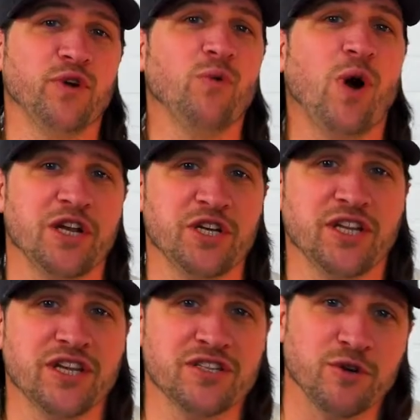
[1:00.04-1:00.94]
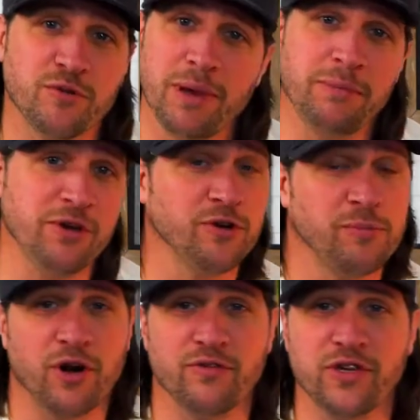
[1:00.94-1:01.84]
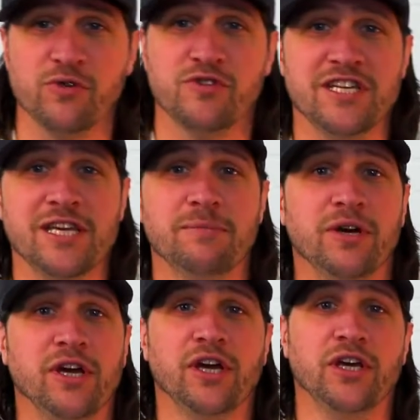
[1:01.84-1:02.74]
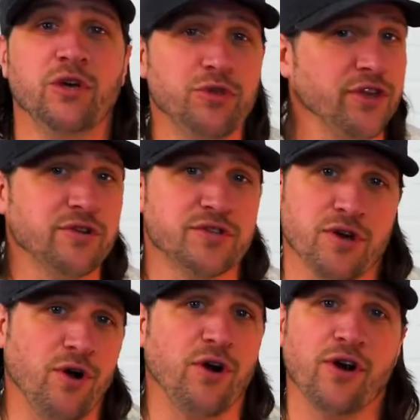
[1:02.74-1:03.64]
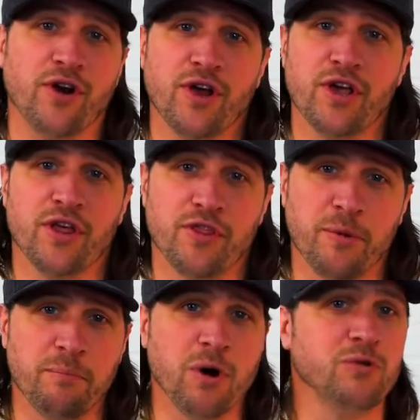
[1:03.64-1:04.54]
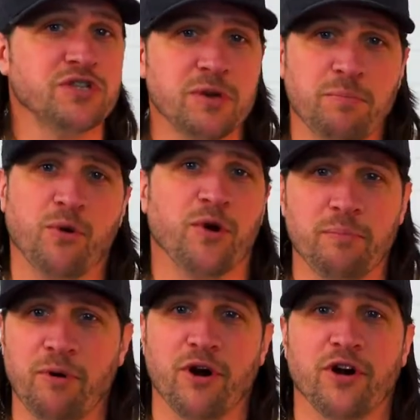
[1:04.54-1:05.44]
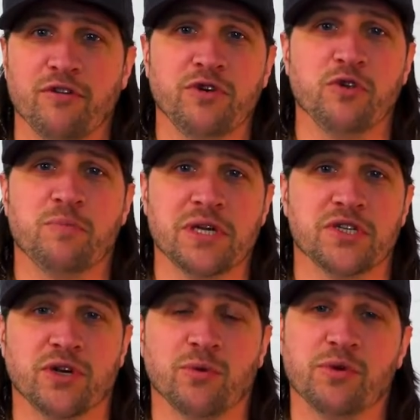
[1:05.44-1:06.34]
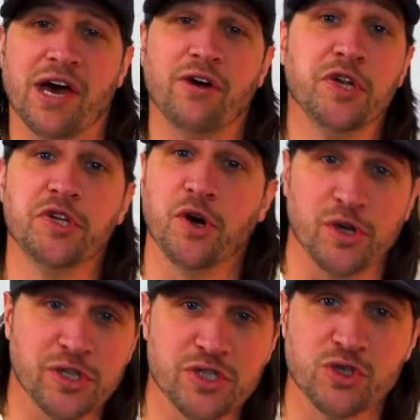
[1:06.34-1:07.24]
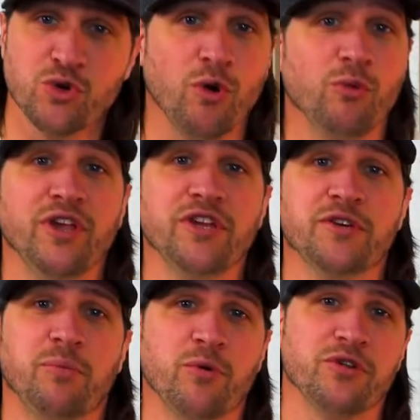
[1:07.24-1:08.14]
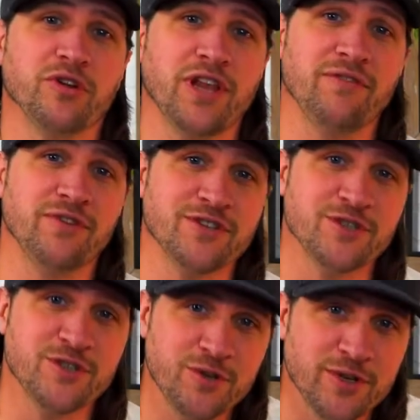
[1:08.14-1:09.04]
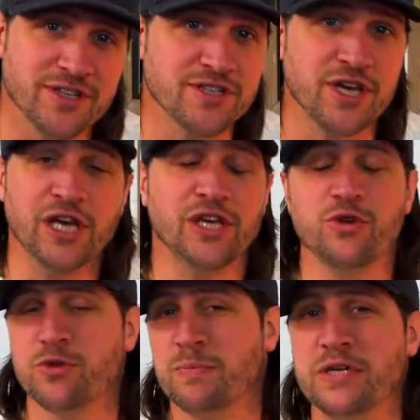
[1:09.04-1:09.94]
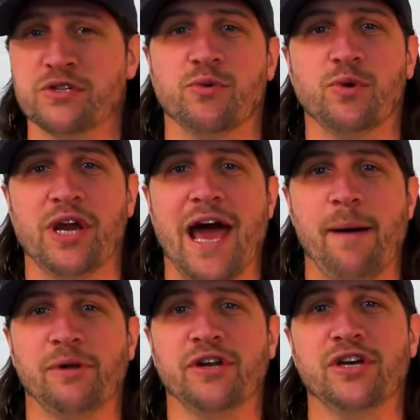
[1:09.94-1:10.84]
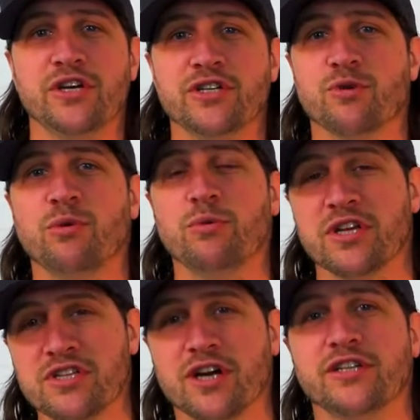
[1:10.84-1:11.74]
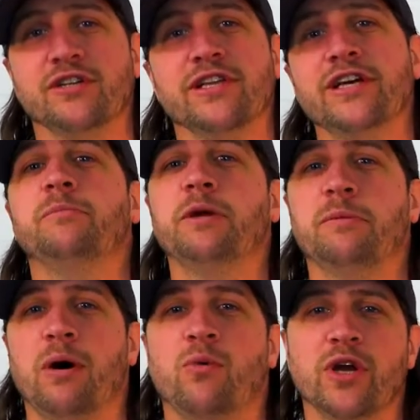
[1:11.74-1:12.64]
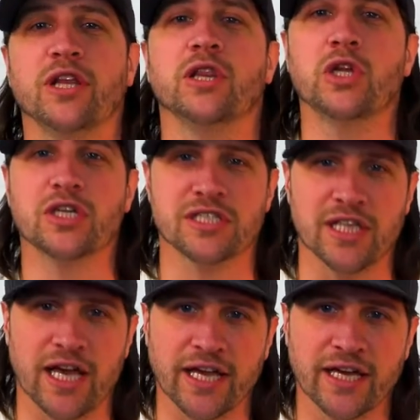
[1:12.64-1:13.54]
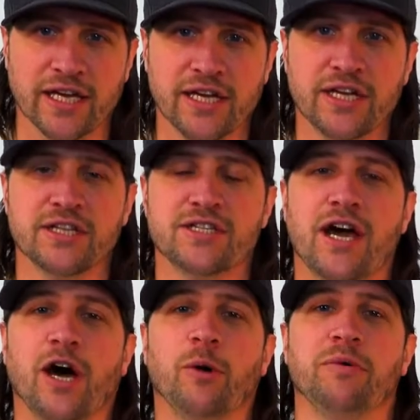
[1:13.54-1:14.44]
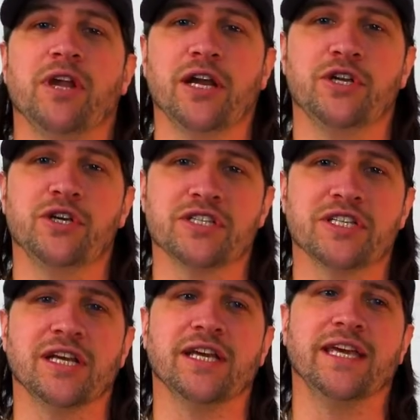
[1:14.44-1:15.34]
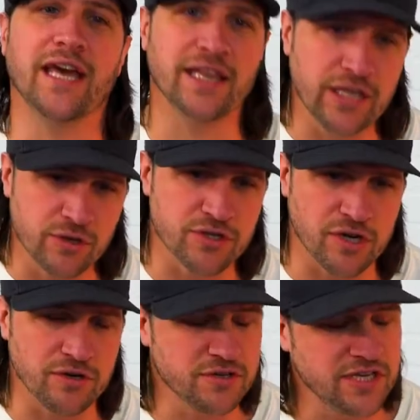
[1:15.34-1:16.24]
you're watching this, or maybe you're a part of a youth team, youth leaders are the most important part of youth ministry. Without adults who are willing to pour their life into students, youth ministry wouldn't happen. So we want to talk to you a little bit about what it looks like to help not just get leaders on your